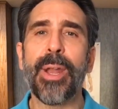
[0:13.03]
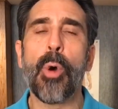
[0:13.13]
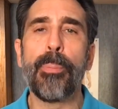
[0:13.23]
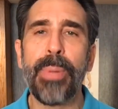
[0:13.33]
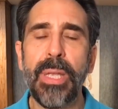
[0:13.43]

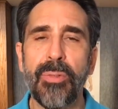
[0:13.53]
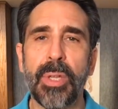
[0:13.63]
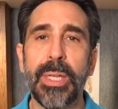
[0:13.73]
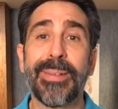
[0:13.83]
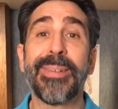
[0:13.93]

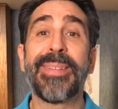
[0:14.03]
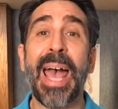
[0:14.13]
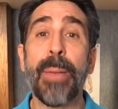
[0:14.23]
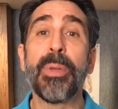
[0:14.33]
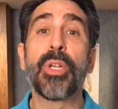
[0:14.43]
obesity to
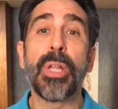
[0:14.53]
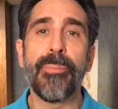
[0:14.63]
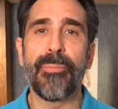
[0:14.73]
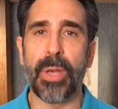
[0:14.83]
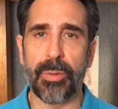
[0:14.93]
damaged
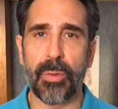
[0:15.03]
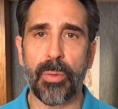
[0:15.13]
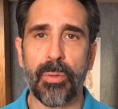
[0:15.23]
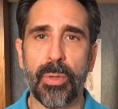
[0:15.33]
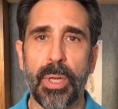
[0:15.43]
lymph
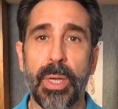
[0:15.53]
vessels.